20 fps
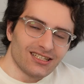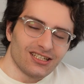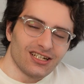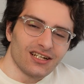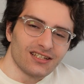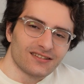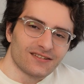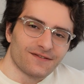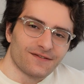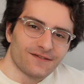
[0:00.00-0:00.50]

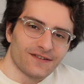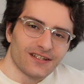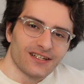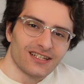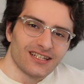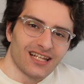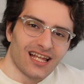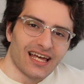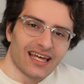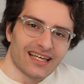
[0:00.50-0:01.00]
just
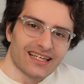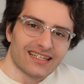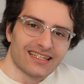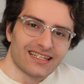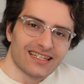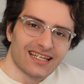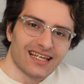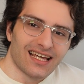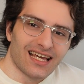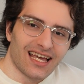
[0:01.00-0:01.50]
feel like
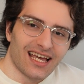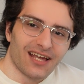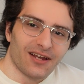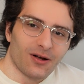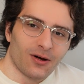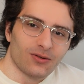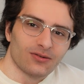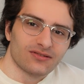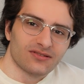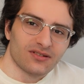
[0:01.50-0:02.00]
it
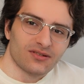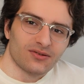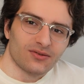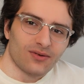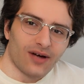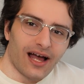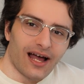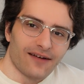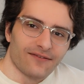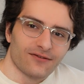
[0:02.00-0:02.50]

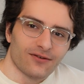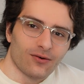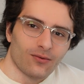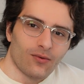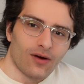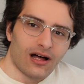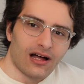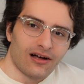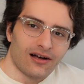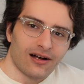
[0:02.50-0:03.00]
also, after a
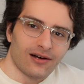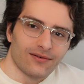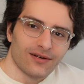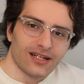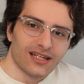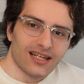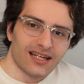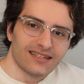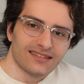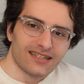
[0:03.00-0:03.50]
while, I
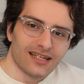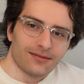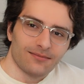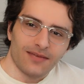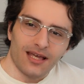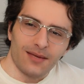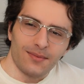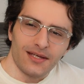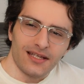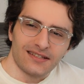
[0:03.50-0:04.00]
realized like
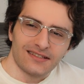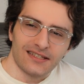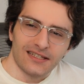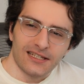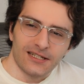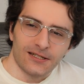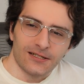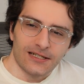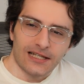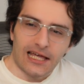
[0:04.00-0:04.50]
maybe it's a
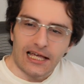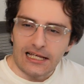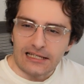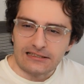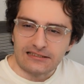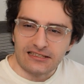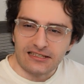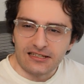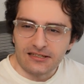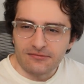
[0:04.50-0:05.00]
little
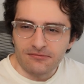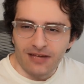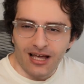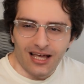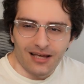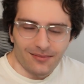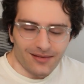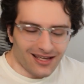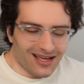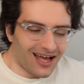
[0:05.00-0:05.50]
lazy.
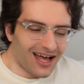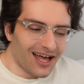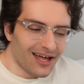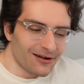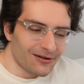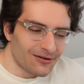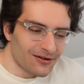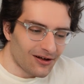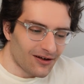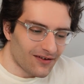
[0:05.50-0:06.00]
Maybe. I
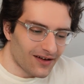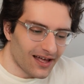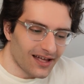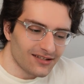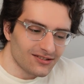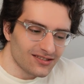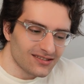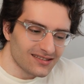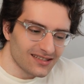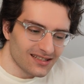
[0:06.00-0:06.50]
don't know.
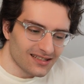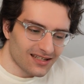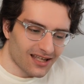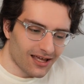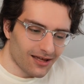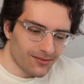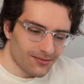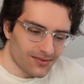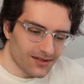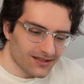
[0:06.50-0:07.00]
It just didn't
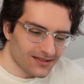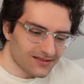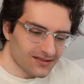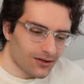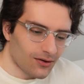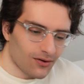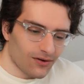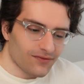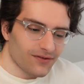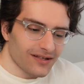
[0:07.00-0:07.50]
hit me.
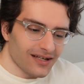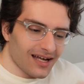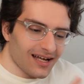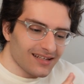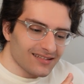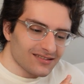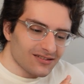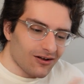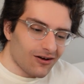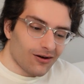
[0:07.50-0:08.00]
So if you
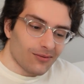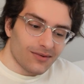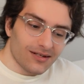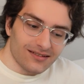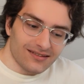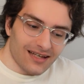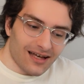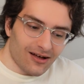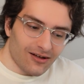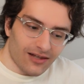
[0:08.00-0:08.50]
guys
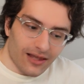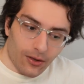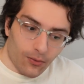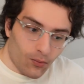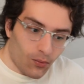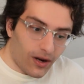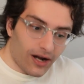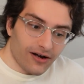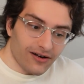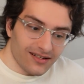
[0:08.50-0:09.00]
comment down like
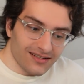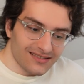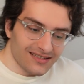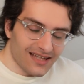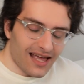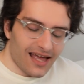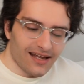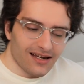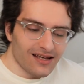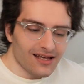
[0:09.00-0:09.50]
where is
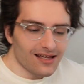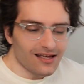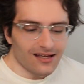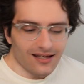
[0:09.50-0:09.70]
that,